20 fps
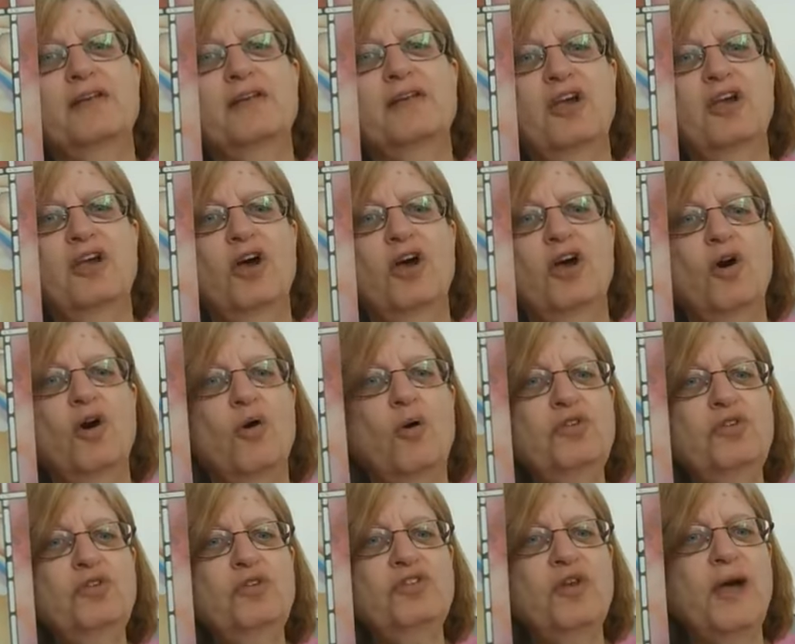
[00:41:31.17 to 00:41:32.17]
us.
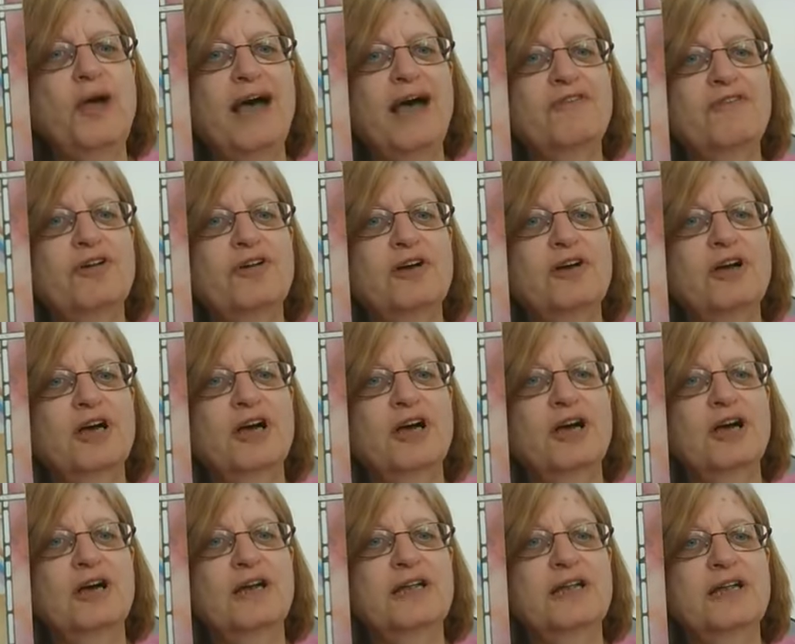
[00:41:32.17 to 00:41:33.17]
Also have a
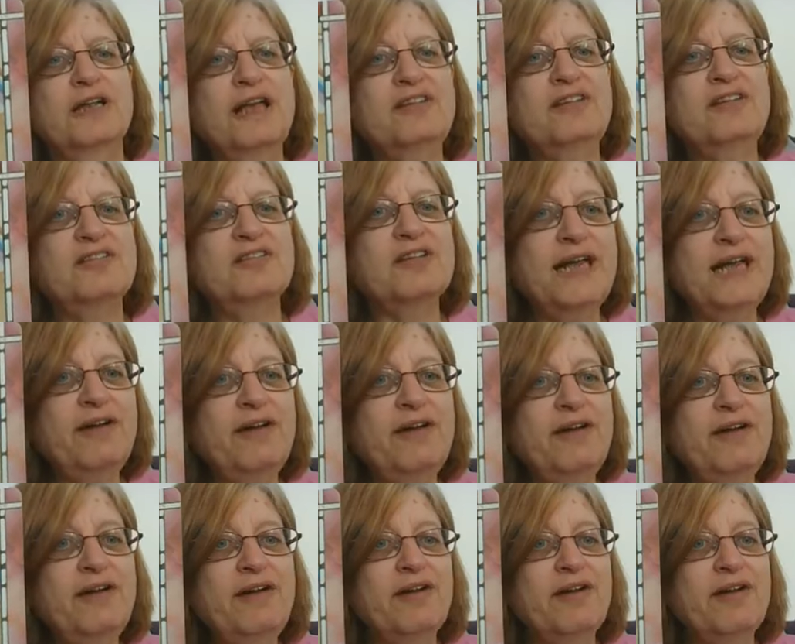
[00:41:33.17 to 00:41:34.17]
yes, it's so
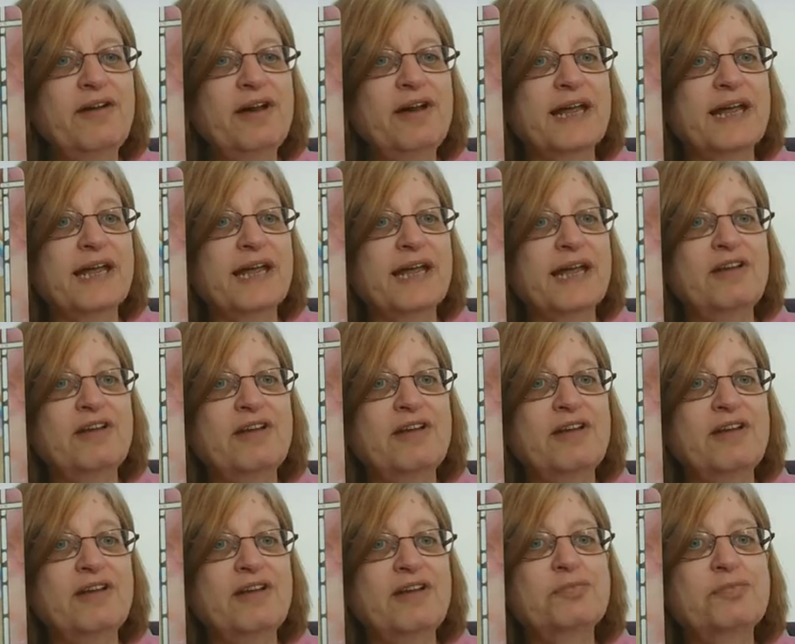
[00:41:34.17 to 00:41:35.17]
clear at night, Kevin. It's
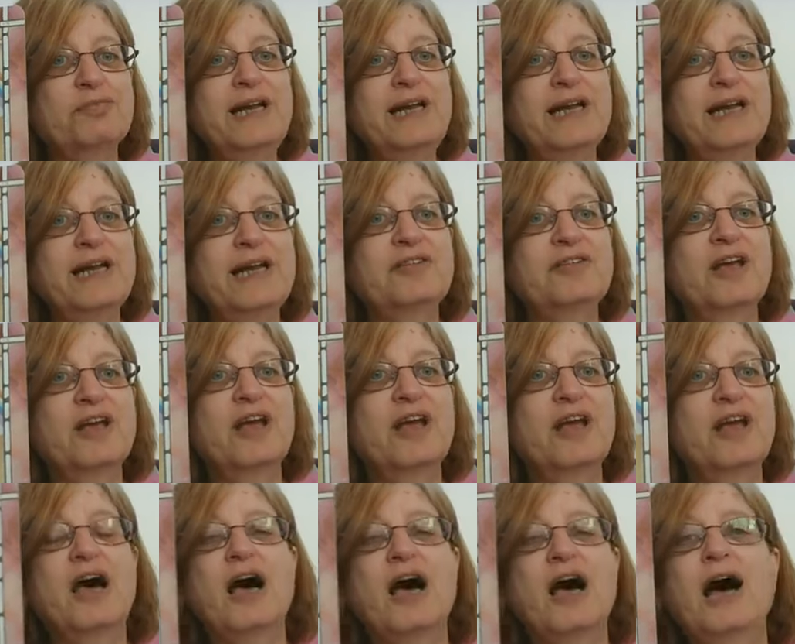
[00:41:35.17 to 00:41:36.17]
brilliant.
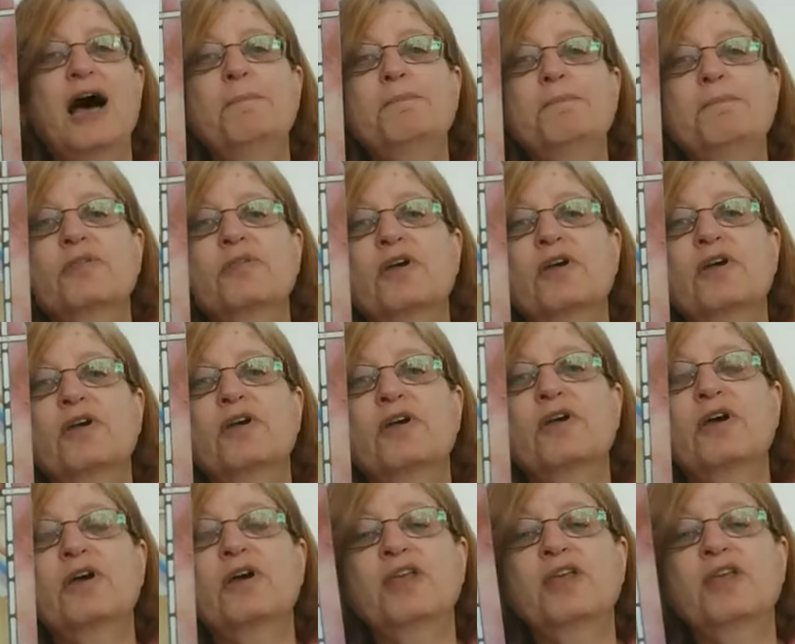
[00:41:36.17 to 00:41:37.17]
Um,
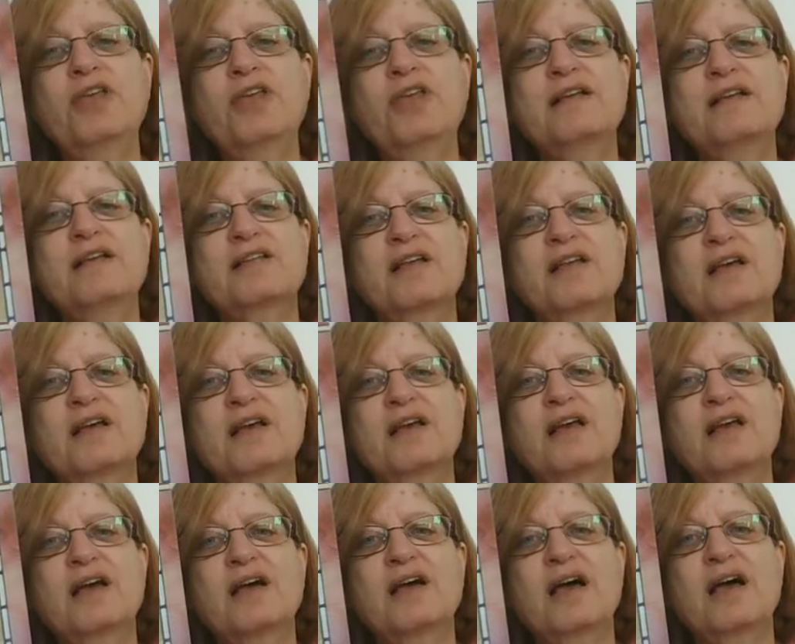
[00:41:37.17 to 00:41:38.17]
the other thing is
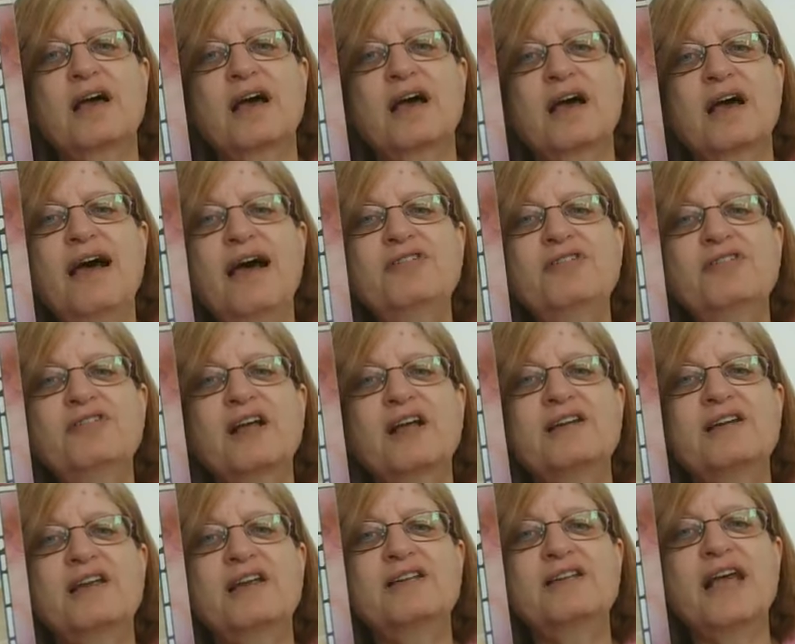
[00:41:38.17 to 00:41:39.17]
have a
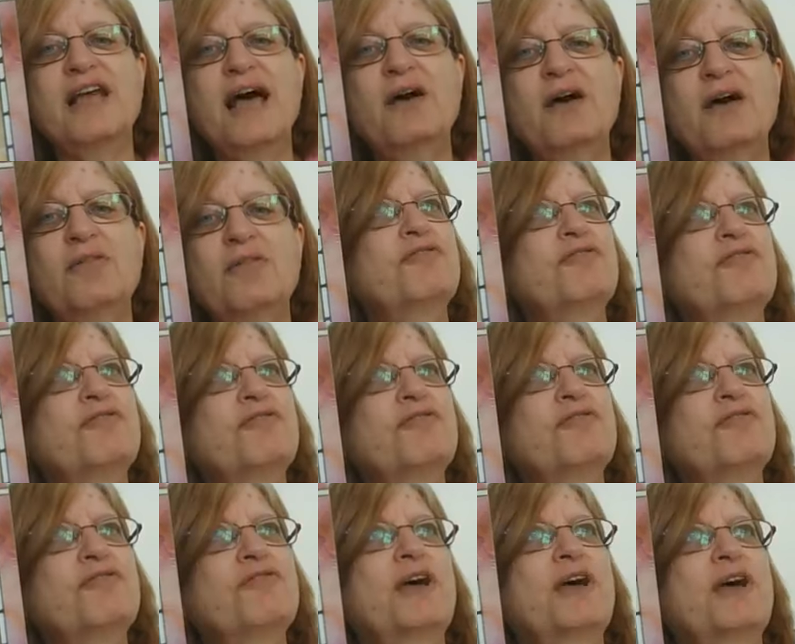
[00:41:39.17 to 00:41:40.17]
study is how this is
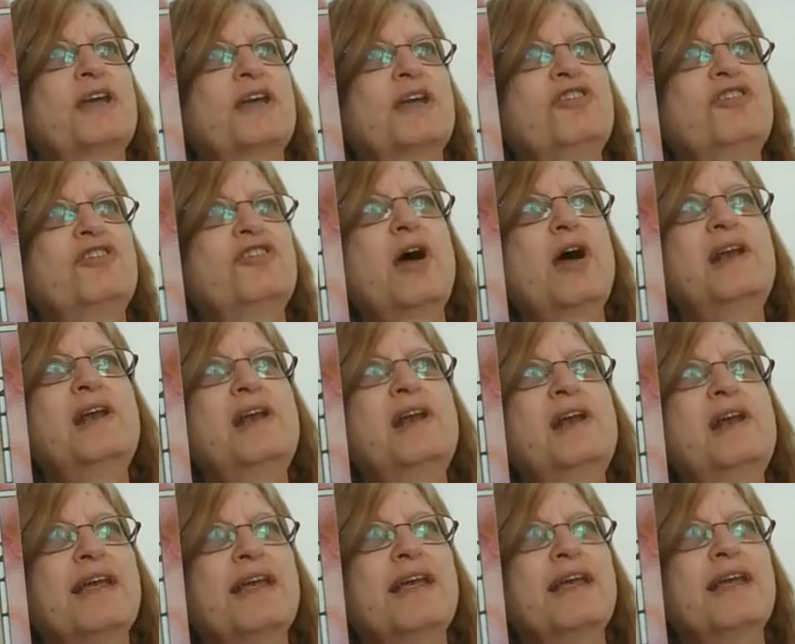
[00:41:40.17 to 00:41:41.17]
affecting your own
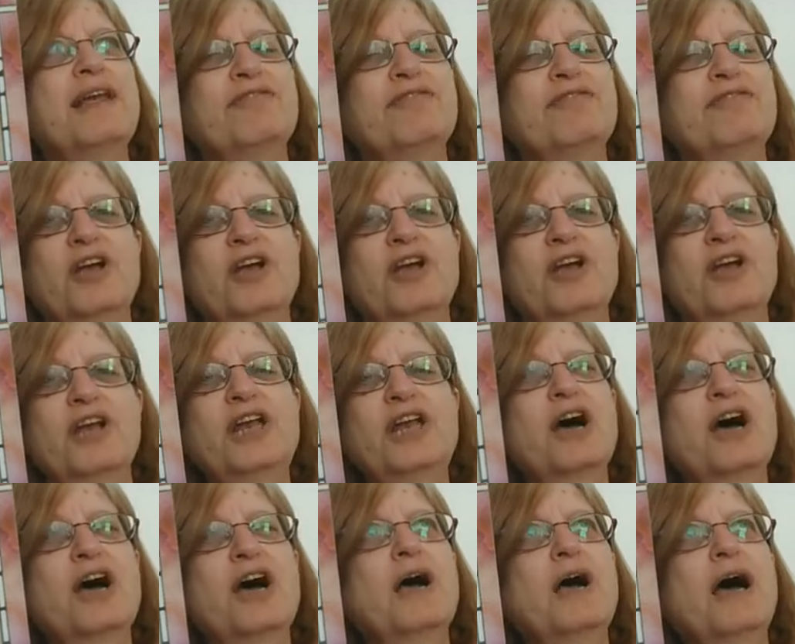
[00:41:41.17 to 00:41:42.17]
life. You know,
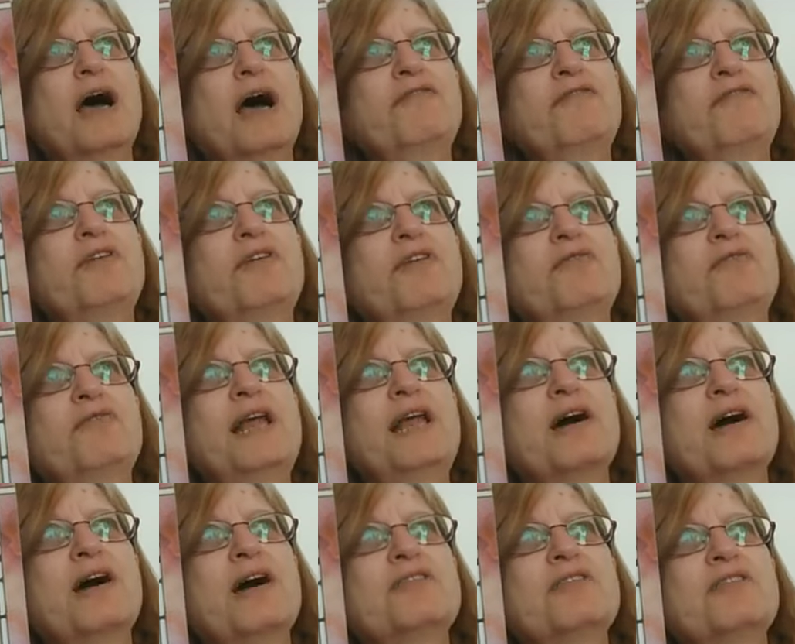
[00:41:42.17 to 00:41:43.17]
have you
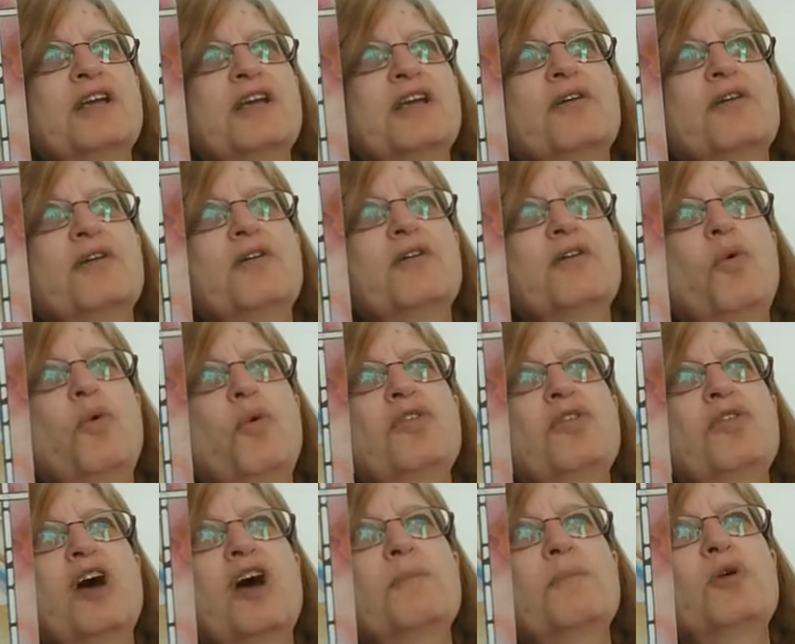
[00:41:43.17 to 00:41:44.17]
realized that, you know, all the time you